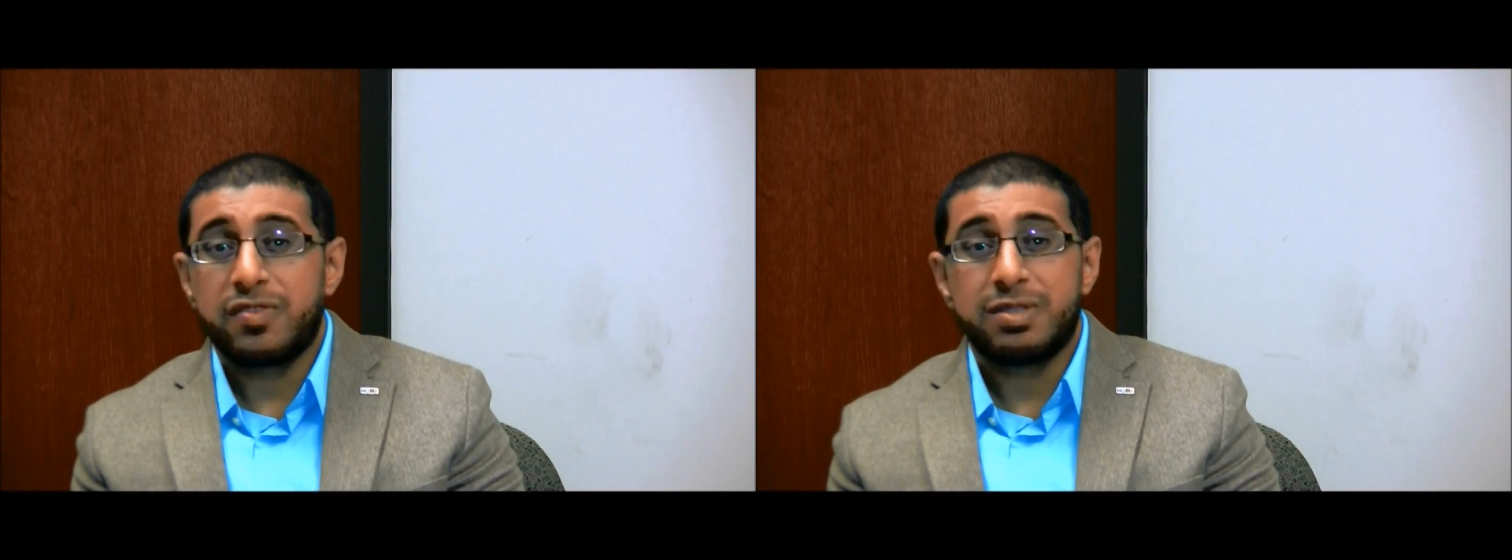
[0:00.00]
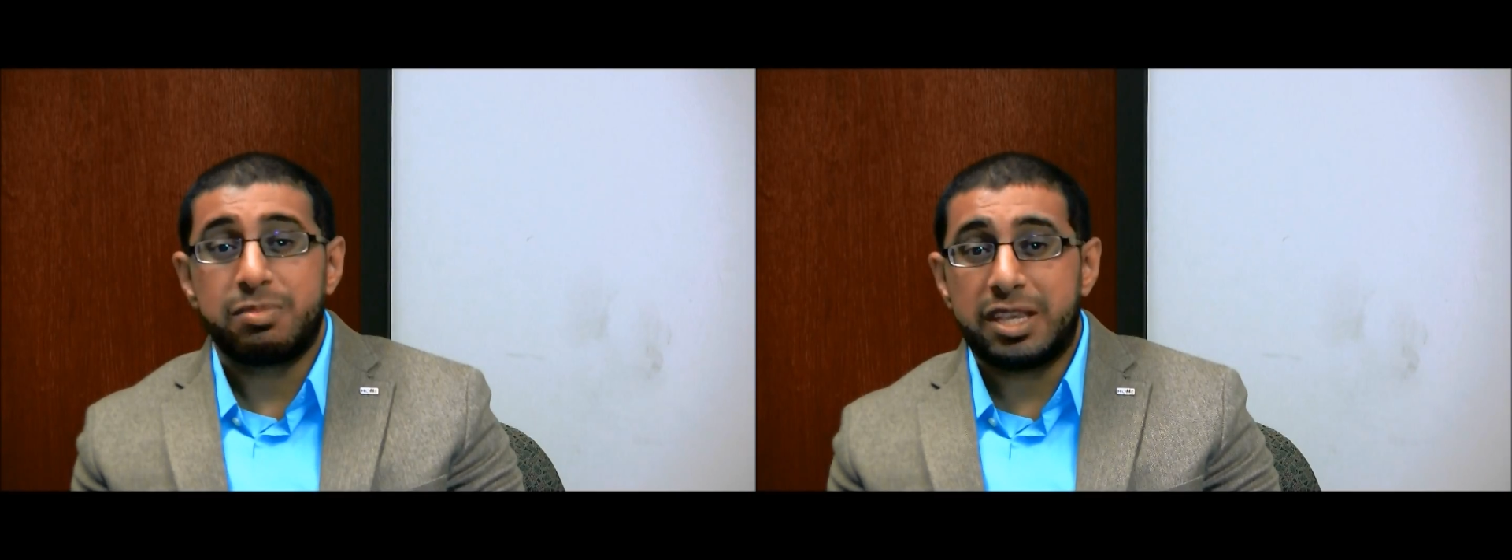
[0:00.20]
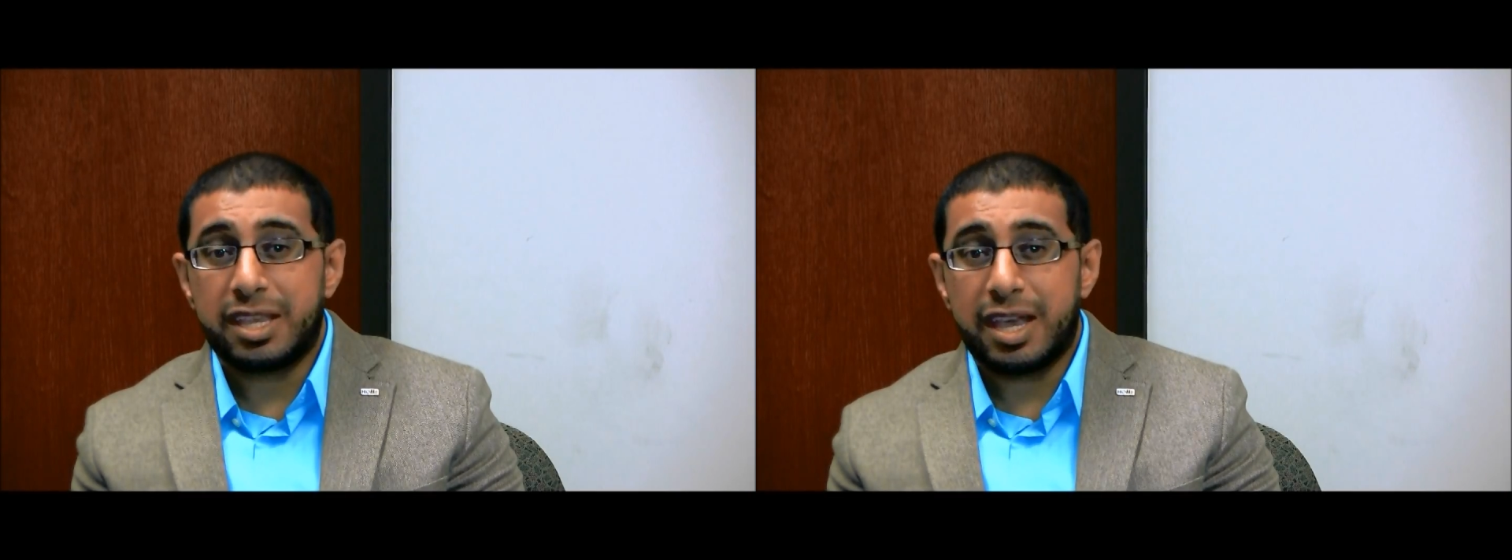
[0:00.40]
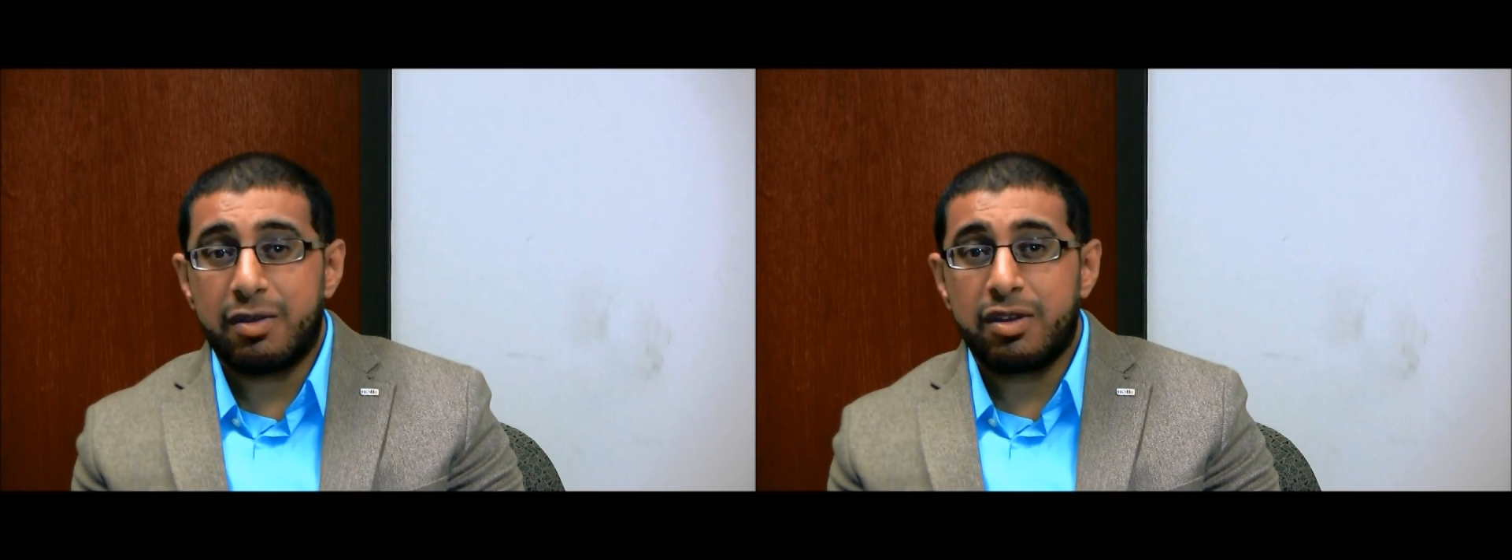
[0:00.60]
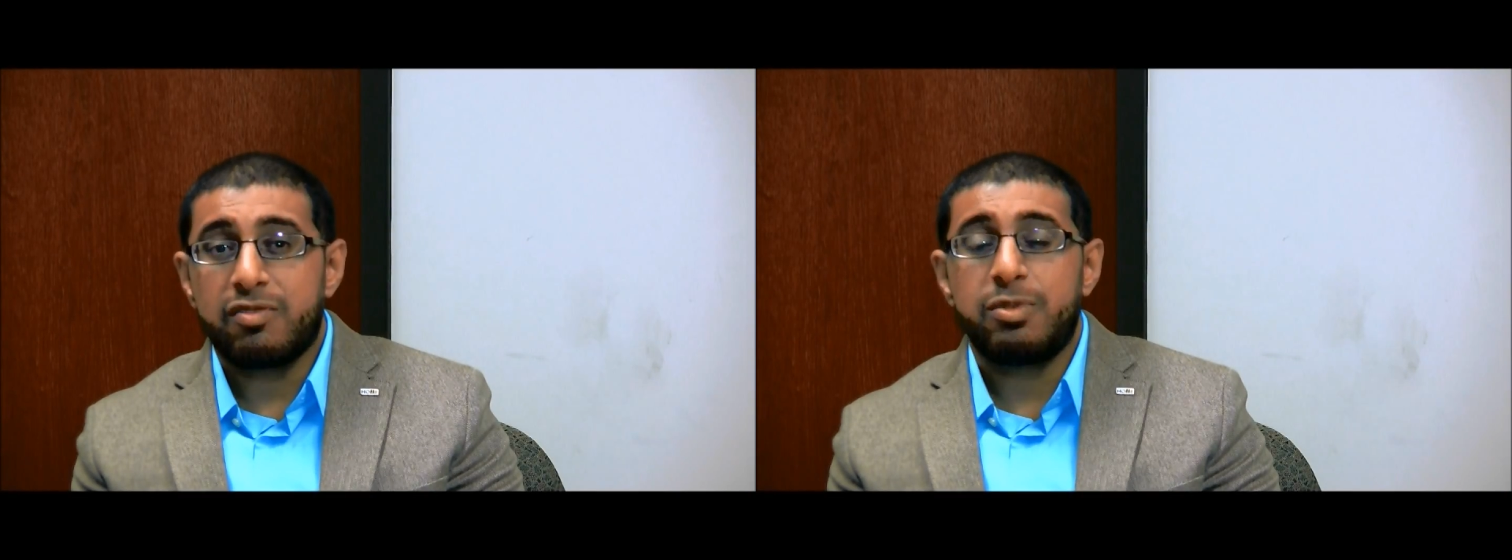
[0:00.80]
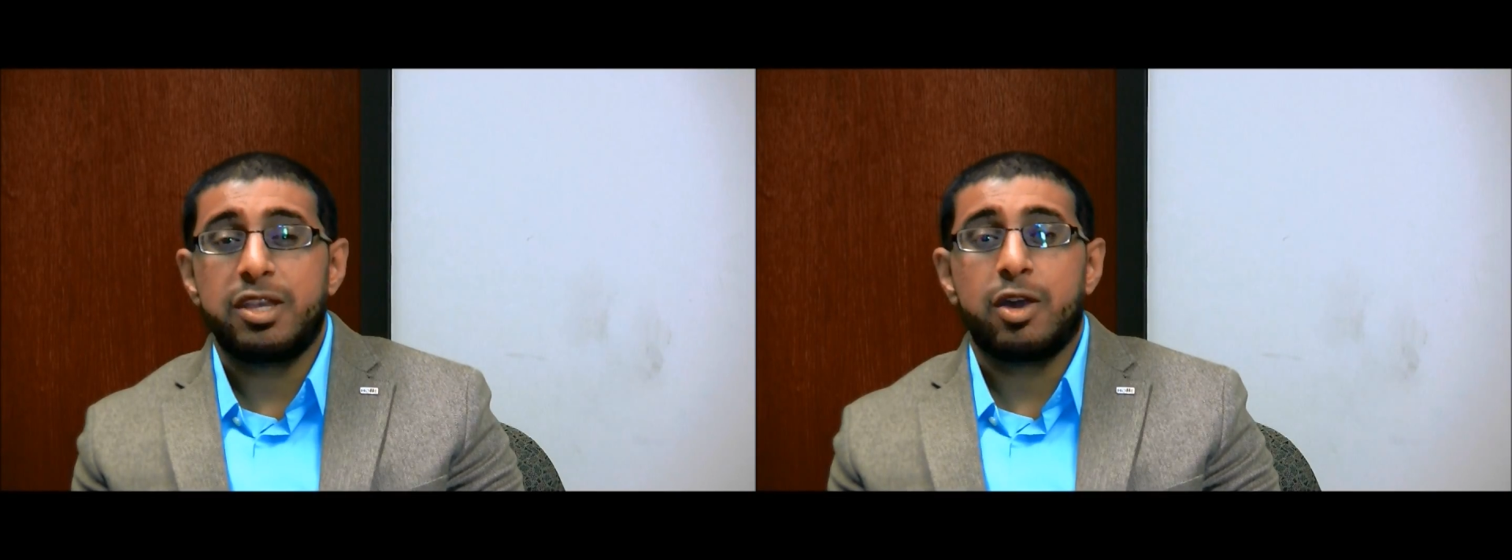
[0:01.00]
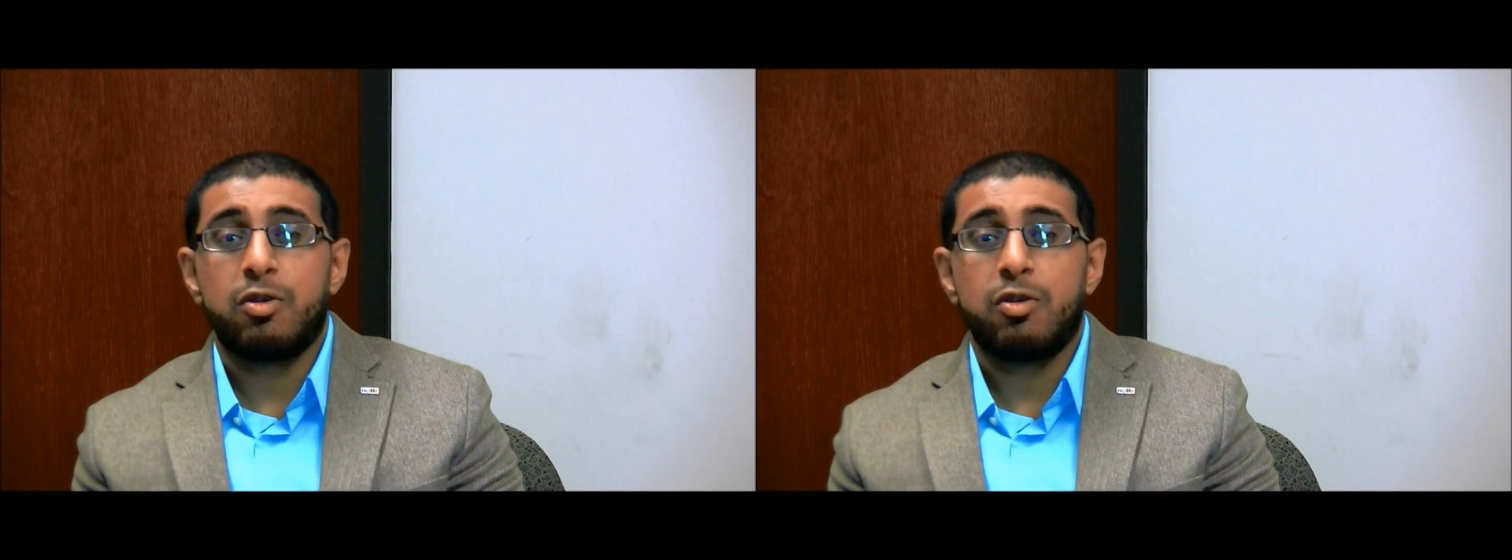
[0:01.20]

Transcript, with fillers: of speaking out, of being